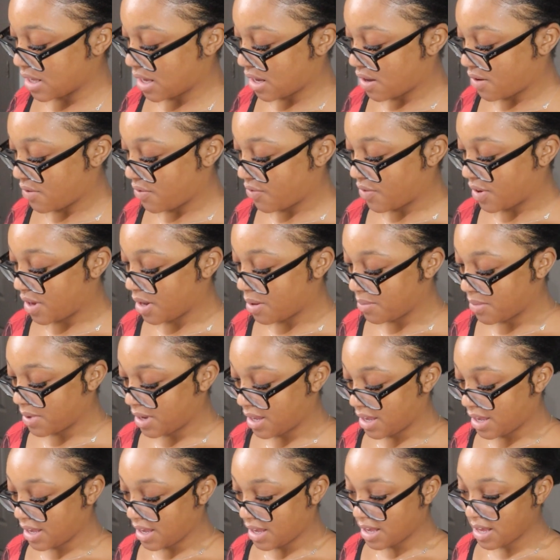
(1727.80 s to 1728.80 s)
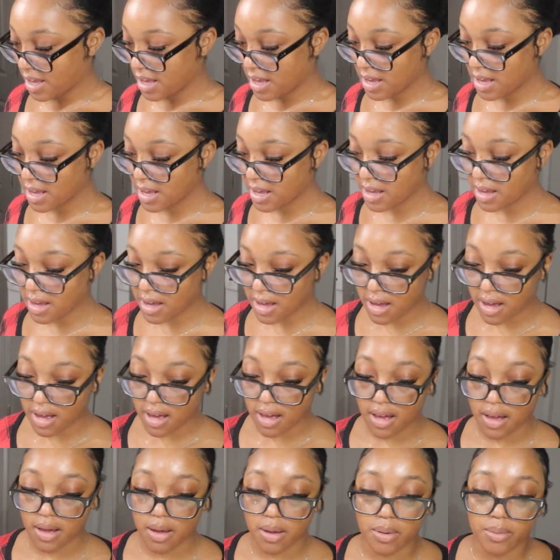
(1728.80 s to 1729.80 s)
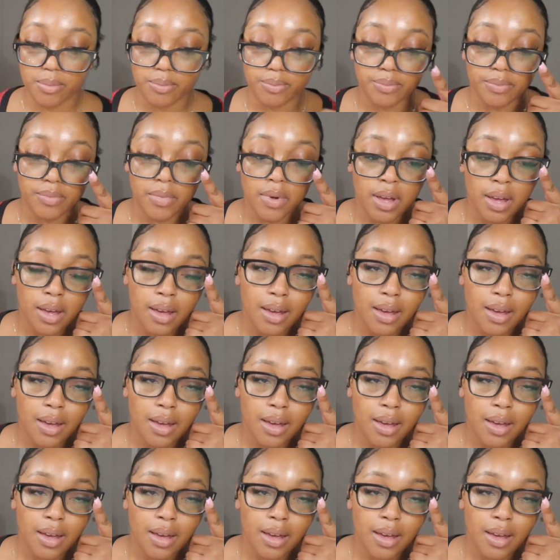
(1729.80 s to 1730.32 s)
like a family. And